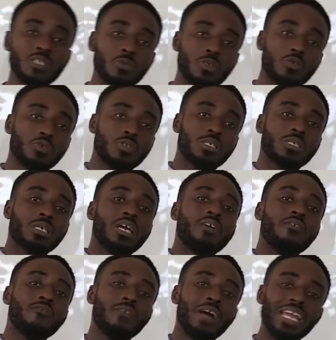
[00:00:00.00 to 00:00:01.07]
which we could
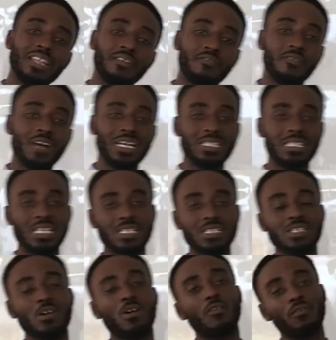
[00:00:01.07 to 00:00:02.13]
find the
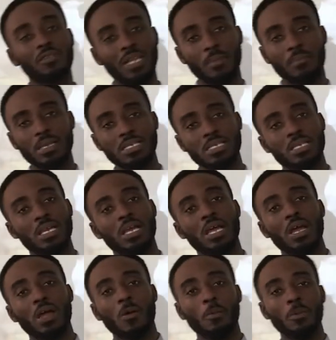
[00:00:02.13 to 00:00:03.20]
factors of numbers.
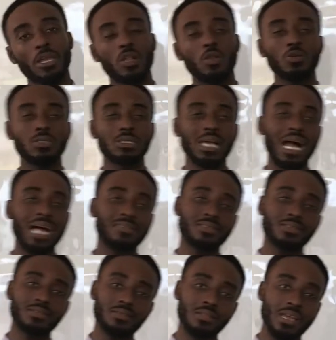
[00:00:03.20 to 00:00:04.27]
We looked
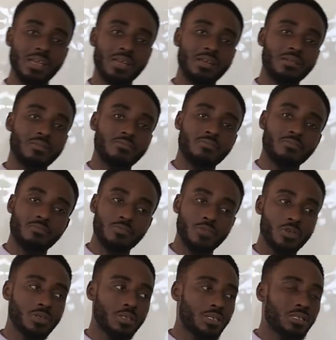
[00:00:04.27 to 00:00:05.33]
at
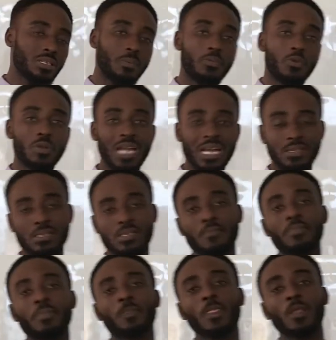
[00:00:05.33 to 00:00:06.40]
using the
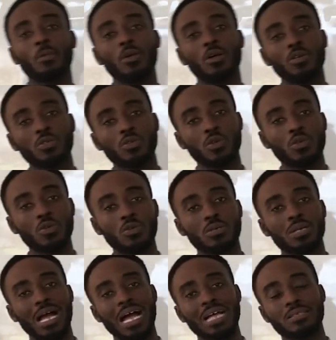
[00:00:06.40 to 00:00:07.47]
products. We also
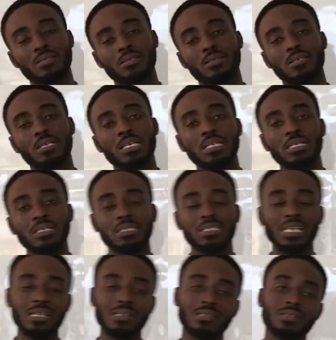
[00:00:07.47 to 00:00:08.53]
look at
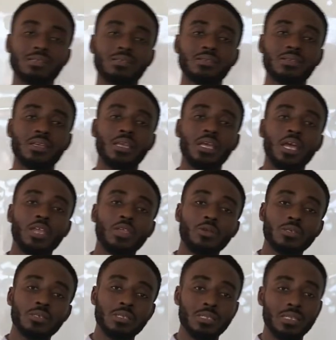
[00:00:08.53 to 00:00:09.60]
just
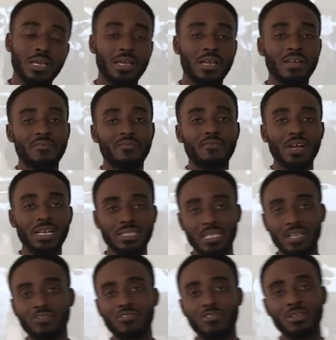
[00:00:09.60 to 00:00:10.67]
using the
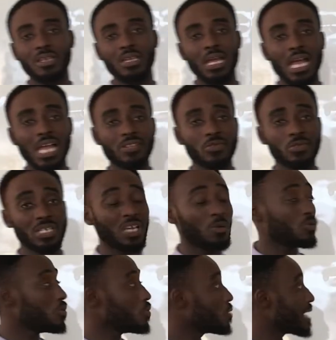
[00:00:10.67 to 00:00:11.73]
factor tree. And today
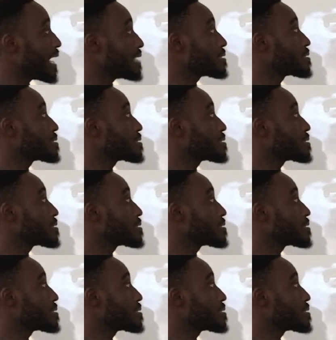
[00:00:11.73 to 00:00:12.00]
we'll look